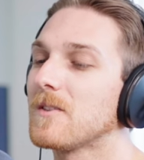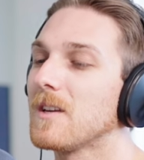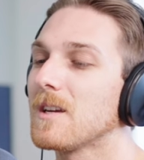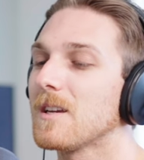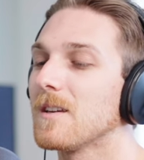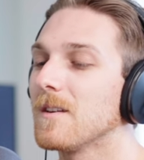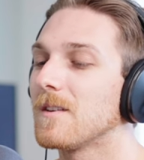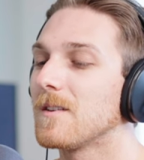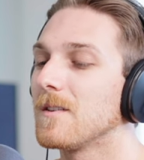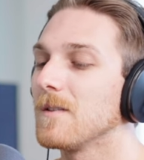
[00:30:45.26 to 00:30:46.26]
say
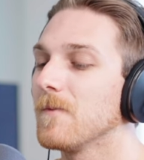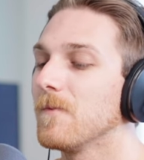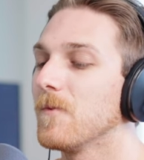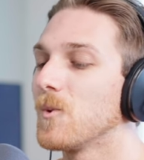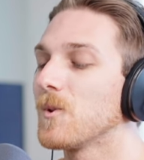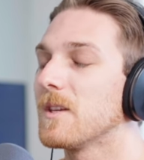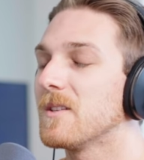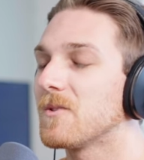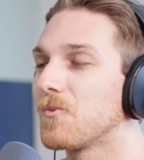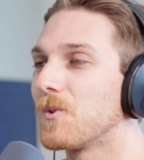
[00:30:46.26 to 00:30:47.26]
for
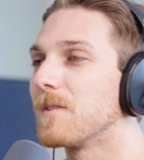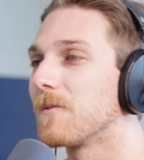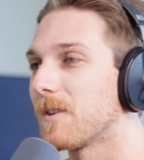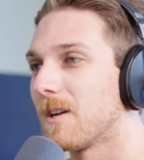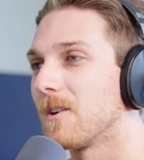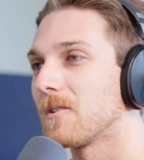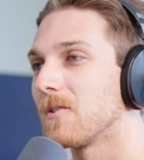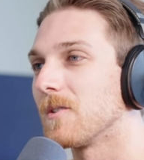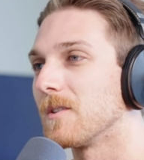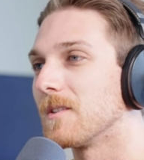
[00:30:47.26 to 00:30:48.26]
these three different
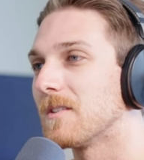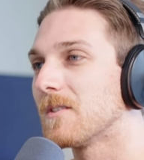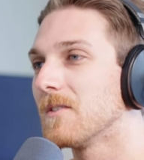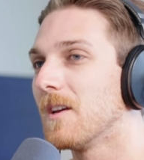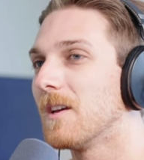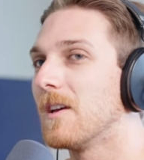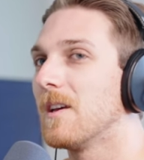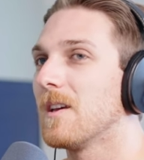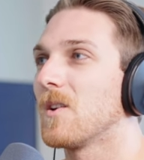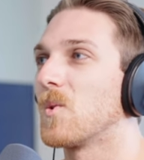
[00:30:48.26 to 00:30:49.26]
characters,
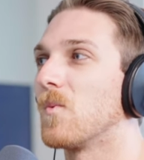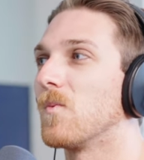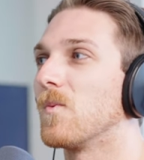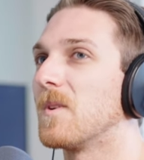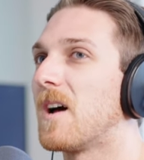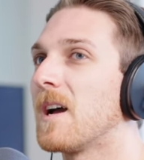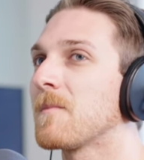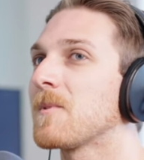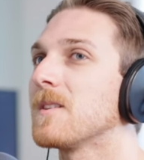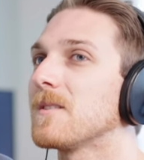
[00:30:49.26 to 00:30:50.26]

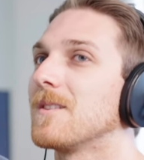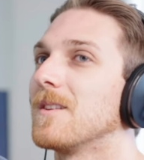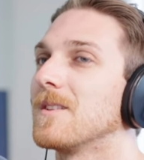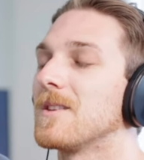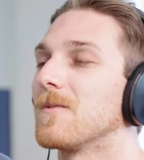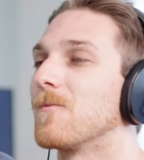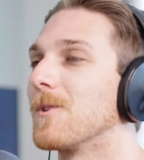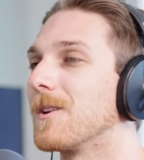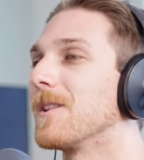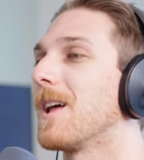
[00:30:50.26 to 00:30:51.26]
I'm going to solicit
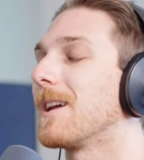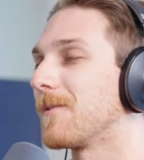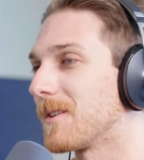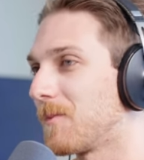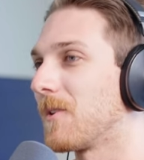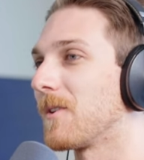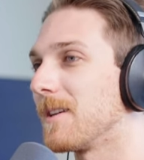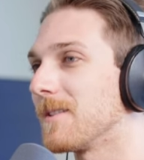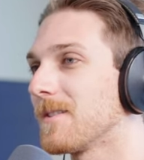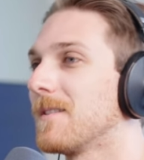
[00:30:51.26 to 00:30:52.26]
real life
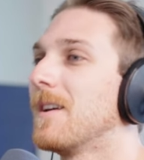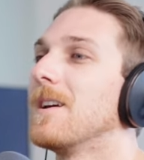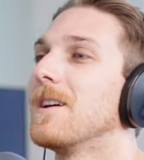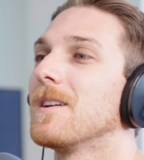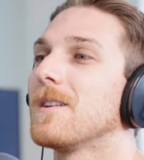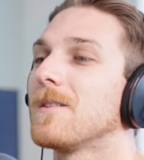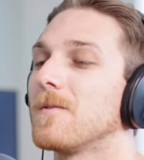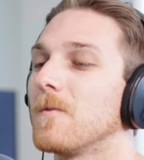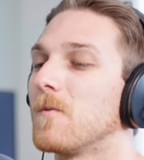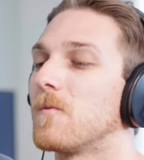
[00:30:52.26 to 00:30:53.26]
experience
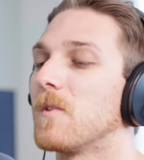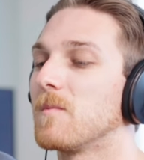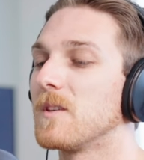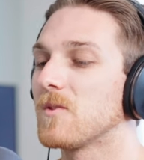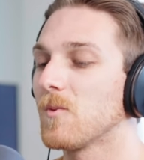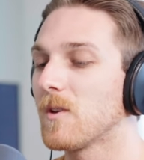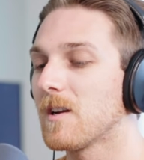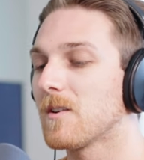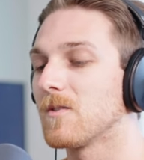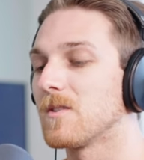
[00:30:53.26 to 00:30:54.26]
from these three
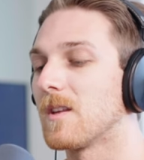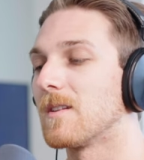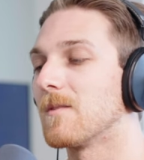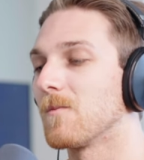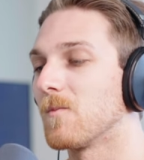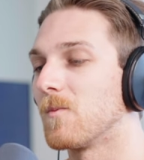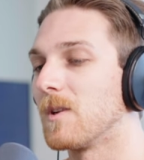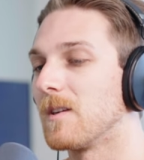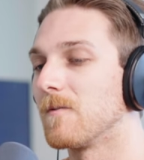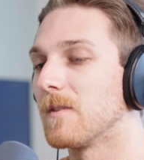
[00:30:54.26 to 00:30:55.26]
characters that
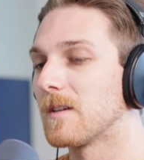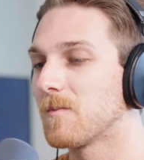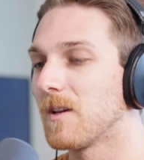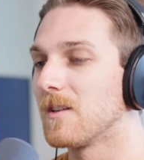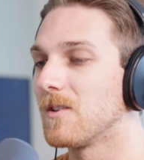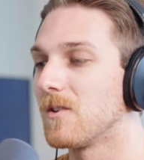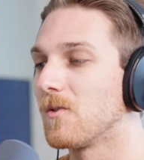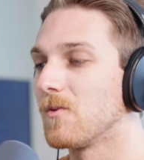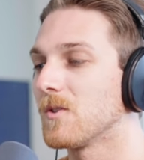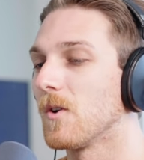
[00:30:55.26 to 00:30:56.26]
we've explained to
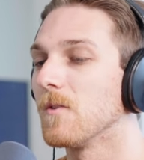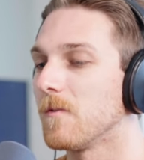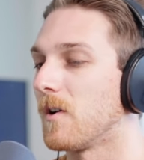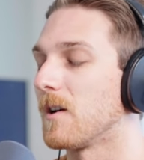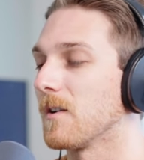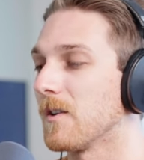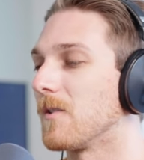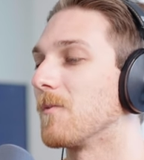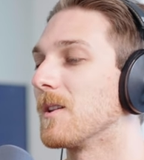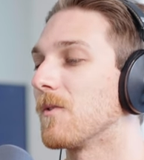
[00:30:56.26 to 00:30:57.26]
you so far. You
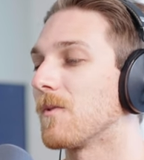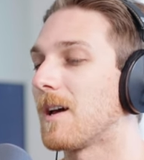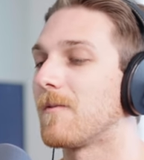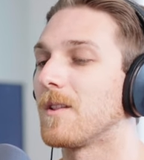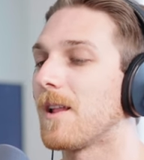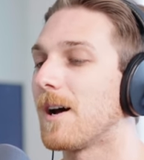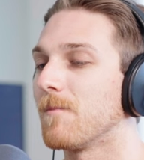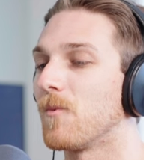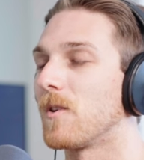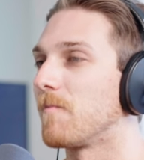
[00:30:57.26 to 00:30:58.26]
know, we don't have a
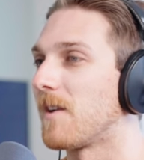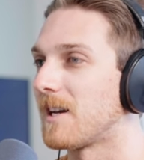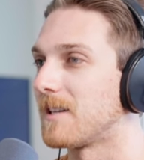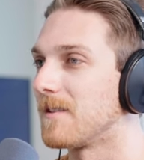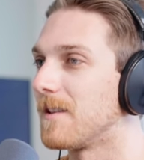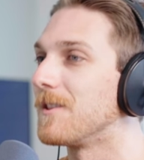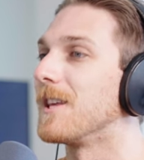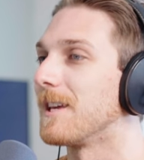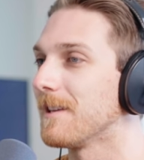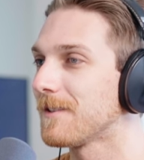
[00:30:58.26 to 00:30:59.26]
lot more in mind than
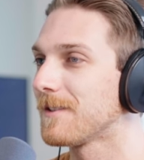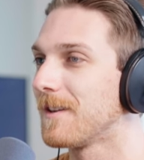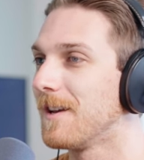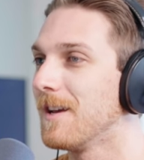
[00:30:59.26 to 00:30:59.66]
this.